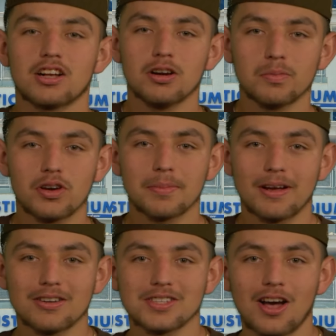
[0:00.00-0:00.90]
Good morning,
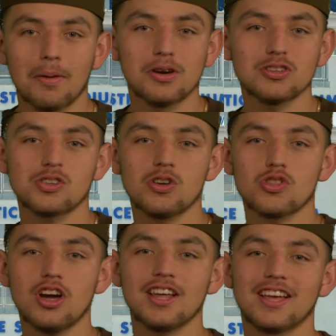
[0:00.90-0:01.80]
Bears. I'm Ernesto
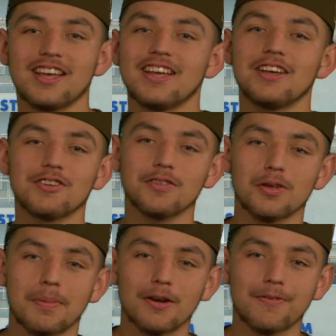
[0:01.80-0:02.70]
Andrade, here to give you
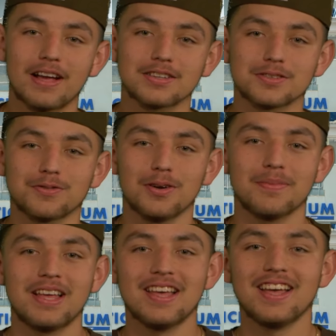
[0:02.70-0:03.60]
the Bear Facts
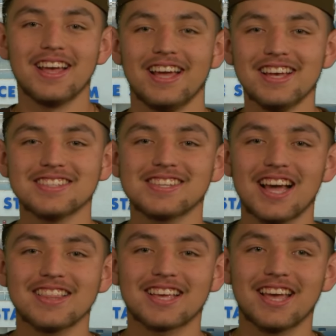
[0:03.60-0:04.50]
from
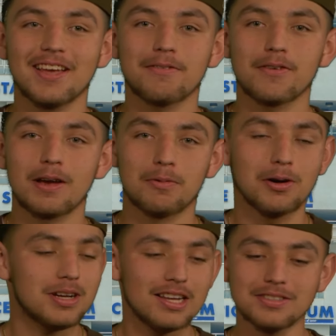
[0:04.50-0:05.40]
inside the cave. And
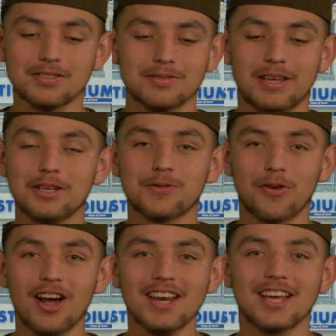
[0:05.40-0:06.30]
well, guys, it's
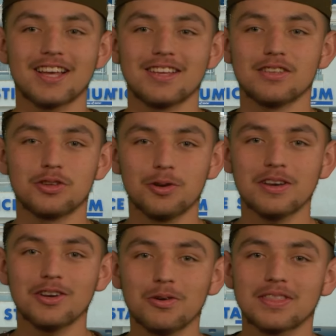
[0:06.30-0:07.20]
Friday. You
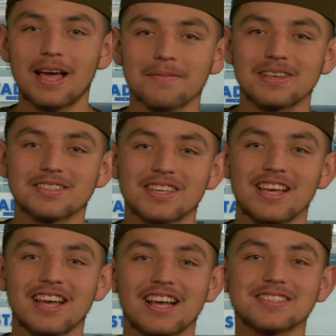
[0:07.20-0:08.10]
already know what that means.
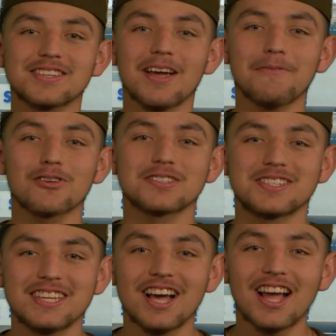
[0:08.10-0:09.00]
It's time for
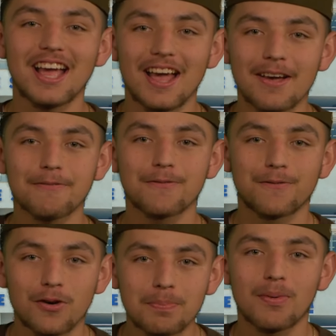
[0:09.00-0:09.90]
CIF
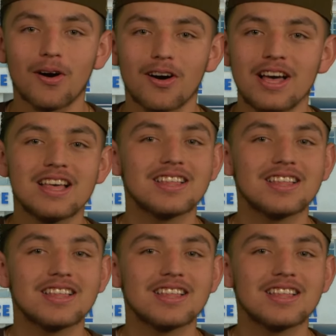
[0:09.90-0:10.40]
football.